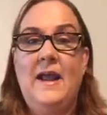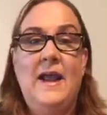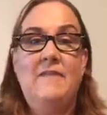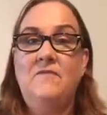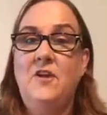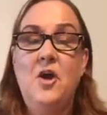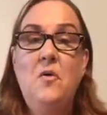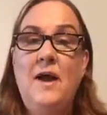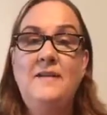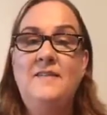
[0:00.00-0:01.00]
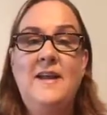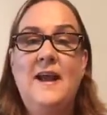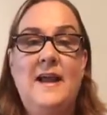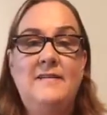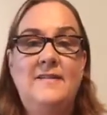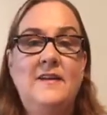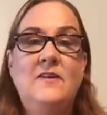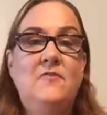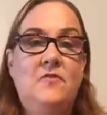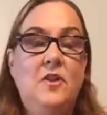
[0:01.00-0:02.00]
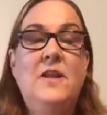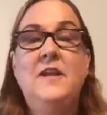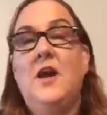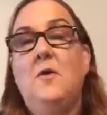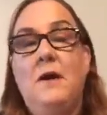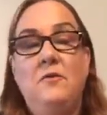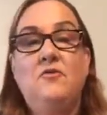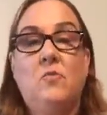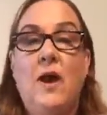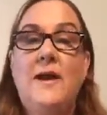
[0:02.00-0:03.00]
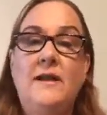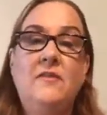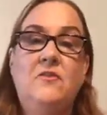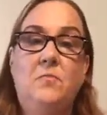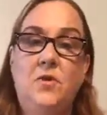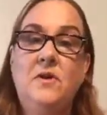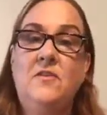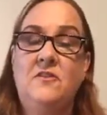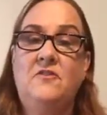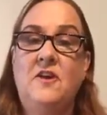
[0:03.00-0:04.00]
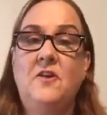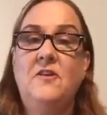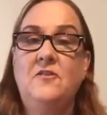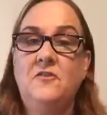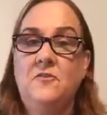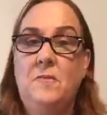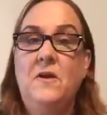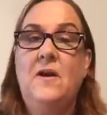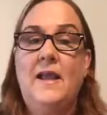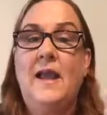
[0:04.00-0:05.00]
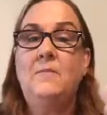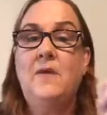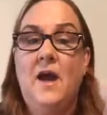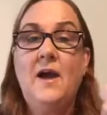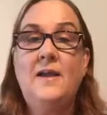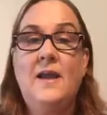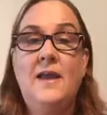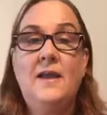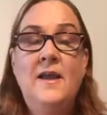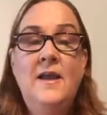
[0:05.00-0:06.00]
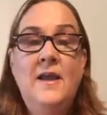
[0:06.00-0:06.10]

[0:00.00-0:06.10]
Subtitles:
I have no idea. I didn't fully know I was writing this book this year until Spirit came knocking